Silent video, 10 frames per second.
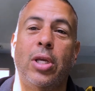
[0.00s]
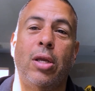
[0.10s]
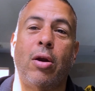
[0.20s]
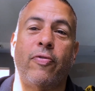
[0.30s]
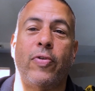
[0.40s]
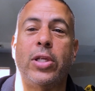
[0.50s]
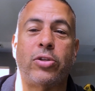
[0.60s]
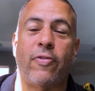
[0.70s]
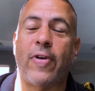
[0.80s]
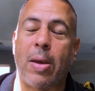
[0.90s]
our friends,
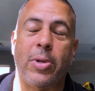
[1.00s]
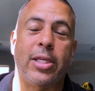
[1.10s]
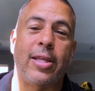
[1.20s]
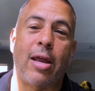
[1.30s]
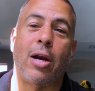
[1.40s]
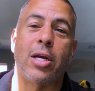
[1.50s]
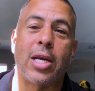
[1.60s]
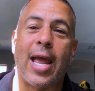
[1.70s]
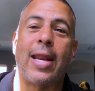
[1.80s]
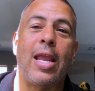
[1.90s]
our family, that are
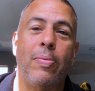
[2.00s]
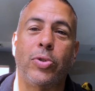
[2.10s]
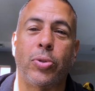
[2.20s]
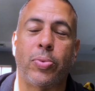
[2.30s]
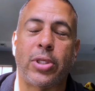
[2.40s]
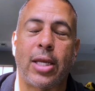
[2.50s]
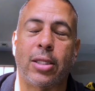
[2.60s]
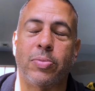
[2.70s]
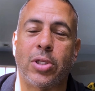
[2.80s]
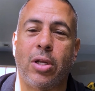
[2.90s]
not able to protect
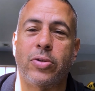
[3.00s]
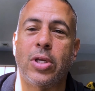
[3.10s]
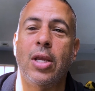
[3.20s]
themselves.